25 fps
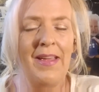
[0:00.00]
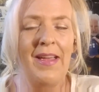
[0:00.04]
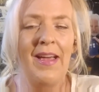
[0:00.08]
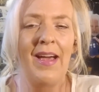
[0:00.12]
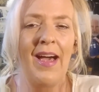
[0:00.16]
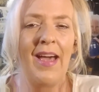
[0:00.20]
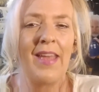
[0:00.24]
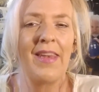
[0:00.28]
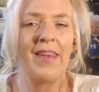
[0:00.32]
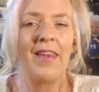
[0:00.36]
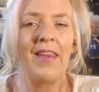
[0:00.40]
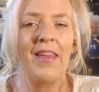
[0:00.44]

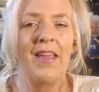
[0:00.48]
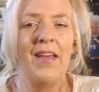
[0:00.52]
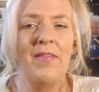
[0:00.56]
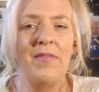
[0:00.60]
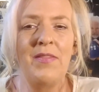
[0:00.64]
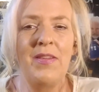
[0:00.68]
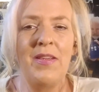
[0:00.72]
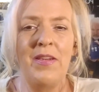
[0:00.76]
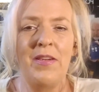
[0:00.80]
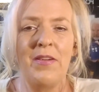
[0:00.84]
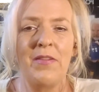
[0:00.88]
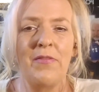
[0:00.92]
I'd
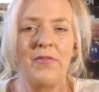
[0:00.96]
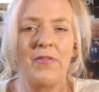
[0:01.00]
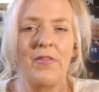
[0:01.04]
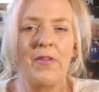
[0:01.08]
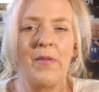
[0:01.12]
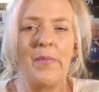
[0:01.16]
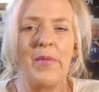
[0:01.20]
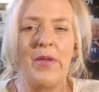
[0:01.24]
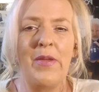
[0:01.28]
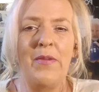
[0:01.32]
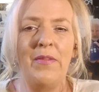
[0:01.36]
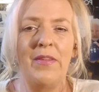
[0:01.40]
love to hear
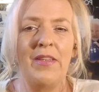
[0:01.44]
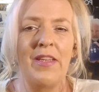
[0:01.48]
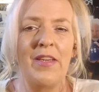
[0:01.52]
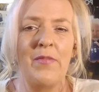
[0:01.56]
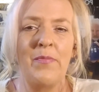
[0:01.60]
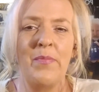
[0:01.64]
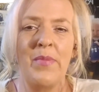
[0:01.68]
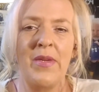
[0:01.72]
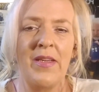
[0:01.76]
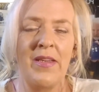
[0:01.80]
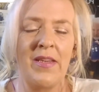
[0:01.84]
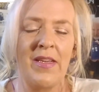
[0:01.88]
from you.
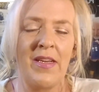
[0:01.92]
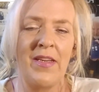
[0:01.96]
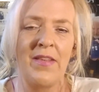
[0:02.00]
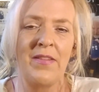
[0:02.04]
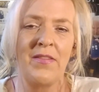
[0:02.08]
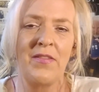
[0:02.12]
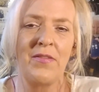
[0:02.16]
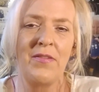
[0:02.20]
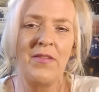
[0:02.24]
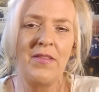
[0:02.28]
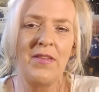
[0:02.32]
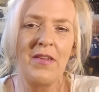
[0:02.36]
Leave me an
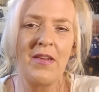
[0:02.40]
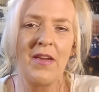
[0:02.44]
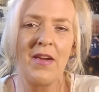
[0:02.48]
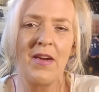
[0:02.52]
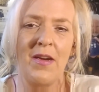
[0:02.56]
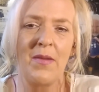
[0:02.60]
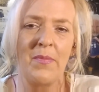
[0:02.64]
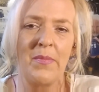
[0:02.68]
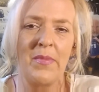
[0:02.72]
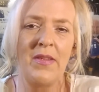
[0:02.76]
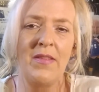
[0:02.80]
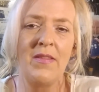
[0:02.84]
answer in the
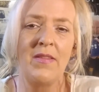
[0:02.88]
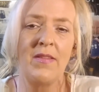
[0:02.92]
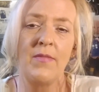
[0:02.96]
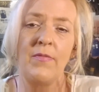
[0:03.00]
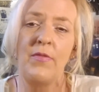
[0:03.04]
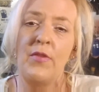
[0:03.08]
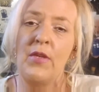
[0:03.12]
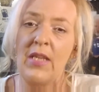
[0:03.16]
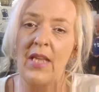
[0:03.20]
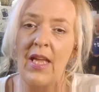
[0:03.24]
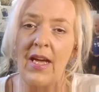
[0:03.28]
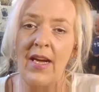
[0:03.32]
comments.
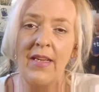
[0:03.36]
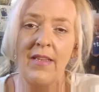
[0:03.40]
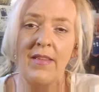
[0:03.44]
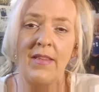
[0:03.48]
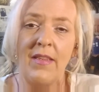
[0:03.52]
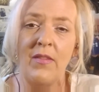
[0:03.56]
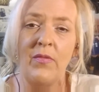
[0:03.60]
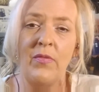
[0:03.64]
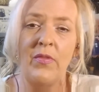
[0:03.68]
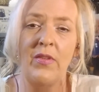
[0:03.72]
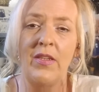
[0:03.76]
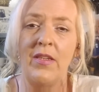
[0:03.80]
If you like
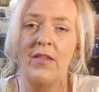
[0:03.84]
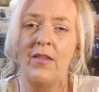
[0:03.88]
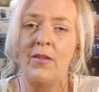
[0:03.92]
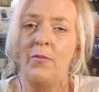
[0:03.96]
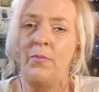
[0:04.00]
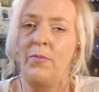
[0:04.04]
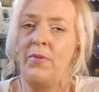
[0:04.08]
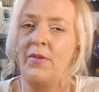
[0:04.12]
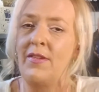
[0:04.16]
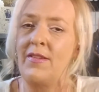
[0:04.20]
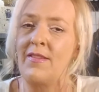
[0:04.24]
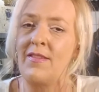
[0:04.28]
this
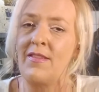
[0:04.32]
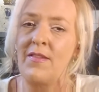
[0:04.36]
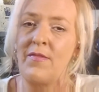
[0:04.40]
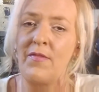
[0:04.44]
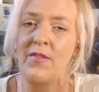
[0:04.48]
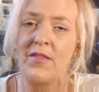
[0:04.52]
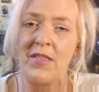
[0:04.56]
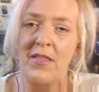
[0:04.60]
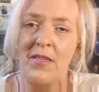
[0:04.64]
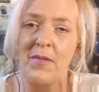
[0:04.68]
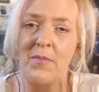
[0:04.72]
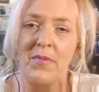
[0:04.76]
video, please leave
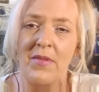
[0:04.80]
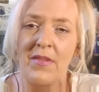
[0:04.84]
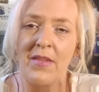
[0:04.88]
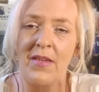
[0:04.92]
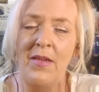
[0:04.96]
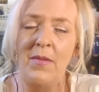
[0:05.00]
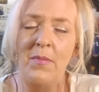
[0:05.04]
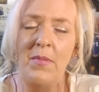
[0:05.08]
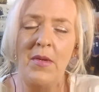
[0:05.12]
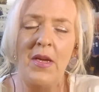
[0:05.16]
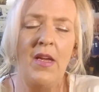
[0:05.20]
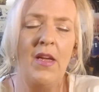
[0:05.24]
a thumbs
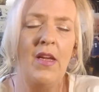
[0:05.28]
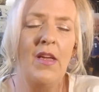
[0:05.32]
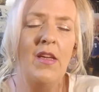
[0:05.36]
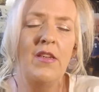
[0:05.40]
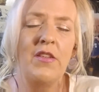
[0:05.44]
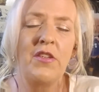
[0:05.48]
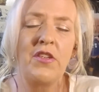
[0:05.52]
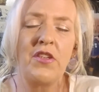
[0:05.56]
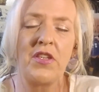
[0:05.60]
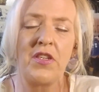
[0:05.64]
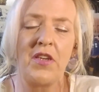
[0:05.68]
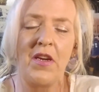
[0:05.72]
up.
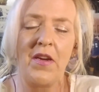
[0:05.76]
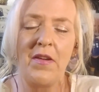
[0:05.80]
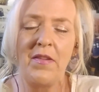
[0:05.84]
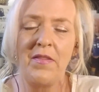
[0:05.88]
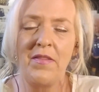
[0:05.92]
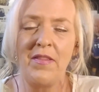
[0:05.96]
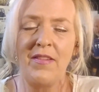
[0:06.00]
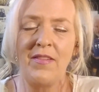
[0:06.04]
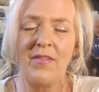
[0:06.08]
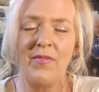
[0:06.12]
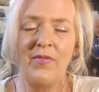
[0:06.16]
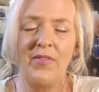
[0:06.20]
Share
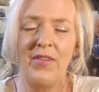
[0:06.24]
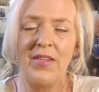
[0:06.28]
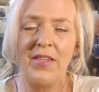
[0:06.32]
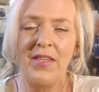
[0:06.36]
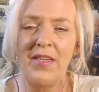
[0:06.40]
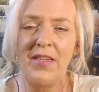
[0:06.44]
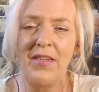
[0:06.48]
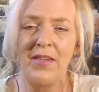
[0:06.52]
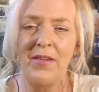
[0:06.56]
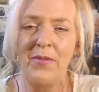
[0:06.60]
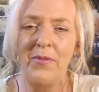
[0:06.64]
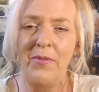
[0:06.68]
this
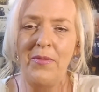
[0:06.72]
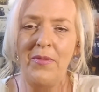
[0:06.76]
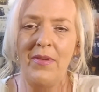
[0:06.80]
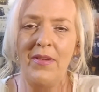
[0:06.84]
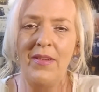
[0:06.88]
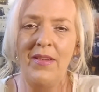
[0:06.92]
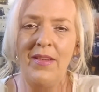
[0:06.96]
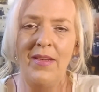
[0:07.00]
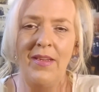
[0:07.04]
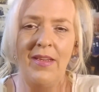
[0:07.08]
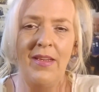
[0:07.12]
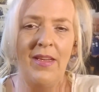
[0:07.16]
video.
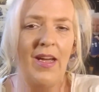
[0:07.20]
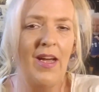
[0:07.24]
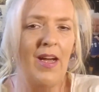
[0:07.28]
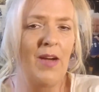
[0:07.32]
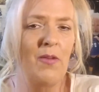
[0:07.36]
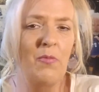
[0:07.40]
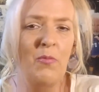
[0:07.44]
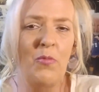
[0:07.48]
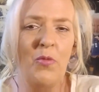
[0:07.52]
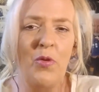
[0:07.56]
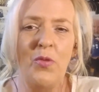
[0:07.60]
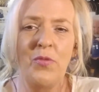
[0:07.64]

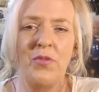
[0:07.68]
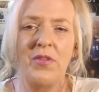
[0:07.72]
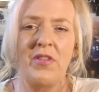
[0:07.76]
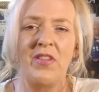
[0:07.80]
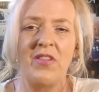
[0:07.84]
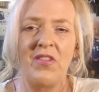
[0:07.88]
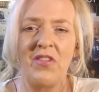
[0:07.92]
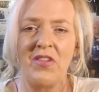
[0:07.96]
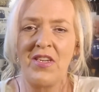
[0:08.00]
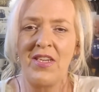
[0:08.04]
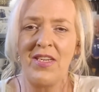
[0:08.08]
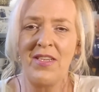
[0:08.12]
I want
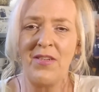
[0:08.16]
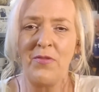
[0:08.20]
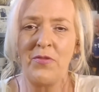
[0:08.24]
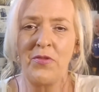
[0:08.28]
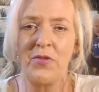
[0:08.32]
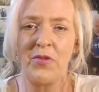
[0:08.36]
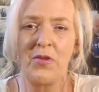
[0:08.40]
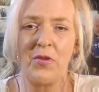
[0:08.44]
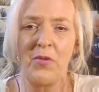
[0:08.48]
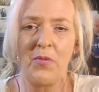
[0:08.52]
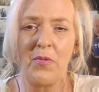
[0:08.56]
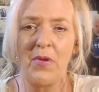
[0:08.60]
this channel
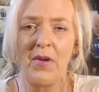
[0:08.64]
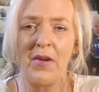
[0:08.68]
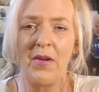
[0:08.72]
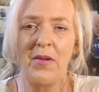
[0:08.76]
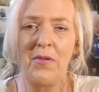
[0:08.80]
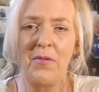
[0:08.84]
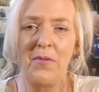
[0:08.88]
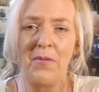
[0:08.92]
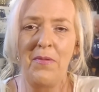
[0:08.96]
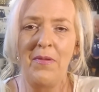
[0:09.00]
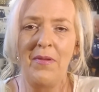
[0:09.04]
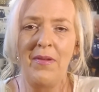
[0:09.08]
to
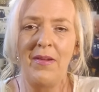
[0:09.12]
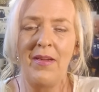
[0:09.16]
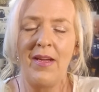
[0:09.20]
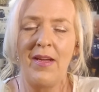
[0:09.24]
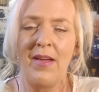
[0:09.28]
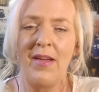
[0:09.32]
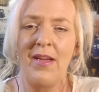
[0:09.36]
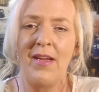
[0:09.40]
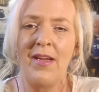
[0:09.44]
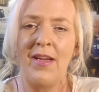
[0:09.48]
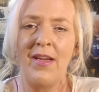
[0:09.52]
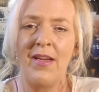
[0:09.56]
grow.
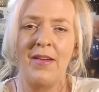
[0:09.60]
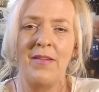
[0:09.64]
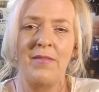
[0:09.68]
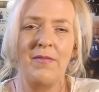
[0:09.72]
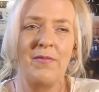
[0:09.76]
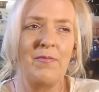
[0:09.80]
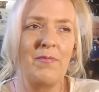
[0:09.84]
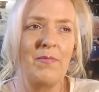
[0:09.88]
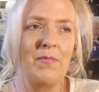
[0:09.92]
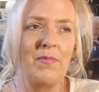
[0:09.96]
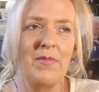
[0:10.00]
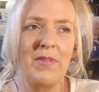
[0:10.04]

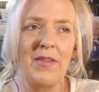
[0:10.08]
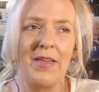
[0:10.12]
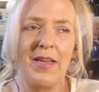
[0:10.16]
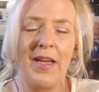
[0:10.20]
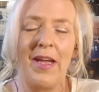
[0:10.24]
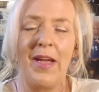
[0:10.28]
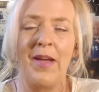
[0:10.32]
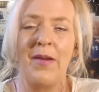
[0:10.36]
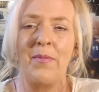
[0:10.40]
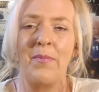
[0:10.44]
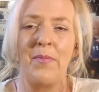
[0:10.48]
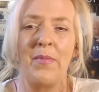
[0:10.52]
I
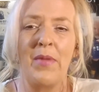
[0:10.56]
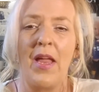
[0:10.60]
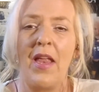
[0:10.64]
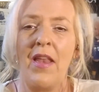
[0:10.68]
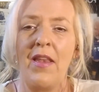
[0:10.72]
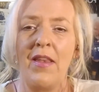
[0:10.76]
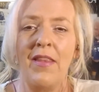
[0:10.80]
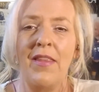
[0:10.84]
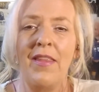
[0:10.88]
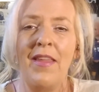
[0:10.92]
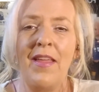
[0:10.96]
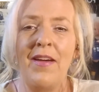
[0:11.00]
am
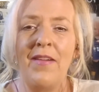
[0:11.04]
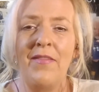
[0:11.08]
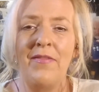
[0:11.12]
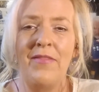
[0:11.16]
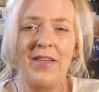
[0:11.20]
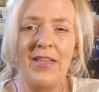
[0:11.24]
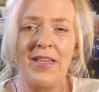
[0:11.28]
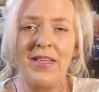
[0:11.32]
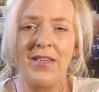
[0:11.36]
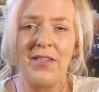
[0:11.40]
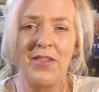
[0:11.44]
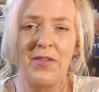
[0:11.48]

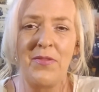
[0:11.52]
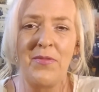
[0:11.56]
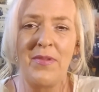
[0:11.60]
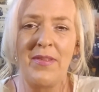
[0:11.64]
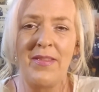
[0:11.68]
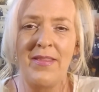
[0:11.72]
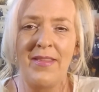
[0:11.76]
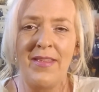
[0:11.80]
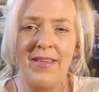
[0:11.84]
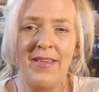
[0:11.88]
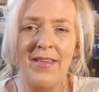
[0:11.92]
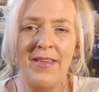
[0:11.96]
loving
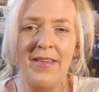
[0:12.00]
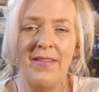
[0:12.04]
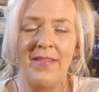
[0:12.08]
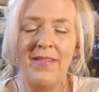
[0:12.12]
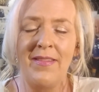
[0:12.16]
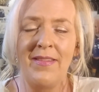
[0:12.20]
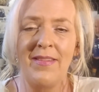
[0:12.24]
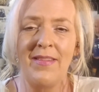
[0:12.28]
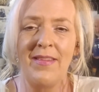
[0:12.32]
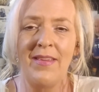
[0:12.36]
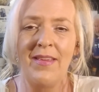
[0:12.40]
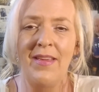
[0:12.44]
doing
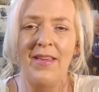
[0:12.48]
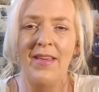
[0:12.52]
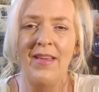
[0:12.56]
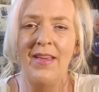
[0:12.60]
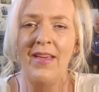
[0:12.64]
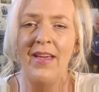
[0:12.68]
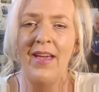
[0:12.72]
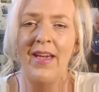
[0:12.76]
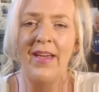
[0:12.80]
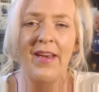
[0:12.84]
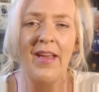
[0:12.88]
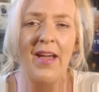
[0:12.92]
this,
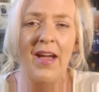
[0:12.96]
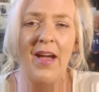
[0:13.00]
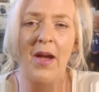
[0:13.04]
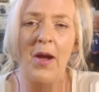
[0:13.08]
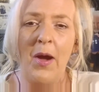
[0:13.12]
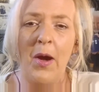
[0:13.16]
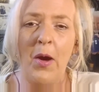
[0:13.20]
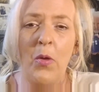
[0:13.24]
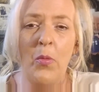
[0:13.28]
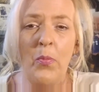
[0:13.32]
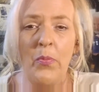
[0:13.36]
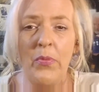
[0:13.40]
and I
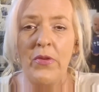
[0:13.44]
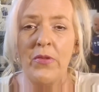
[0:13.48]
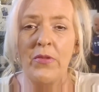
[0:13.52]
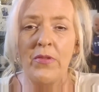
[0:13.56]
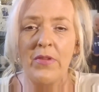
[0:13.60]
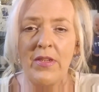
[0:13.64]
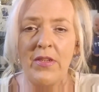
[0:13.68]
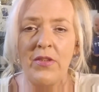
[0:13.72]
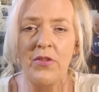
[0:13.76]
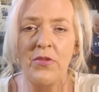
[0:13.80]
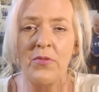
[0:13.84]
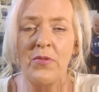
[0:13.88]
hope
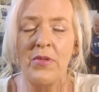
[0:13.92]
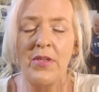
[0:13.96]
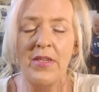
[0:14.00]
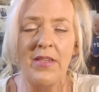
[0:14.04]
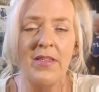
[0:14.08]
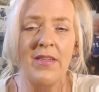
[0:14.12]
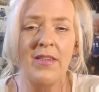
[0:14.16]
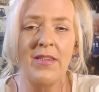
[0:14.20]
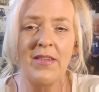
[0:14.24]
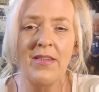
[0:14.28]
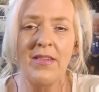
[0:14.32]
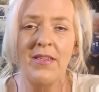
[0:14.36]
you're
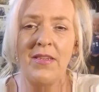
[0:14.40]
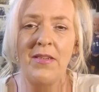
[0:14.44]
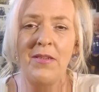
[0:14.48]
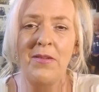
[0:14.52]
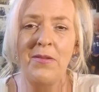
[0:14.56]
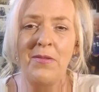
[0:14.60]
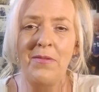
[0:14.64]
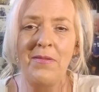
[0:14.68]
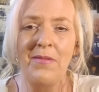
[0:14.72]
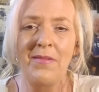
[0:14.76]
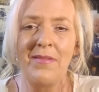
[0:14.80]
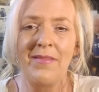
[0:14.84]
enjoying it
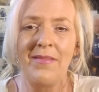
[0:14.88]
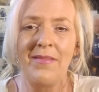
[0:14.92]
too.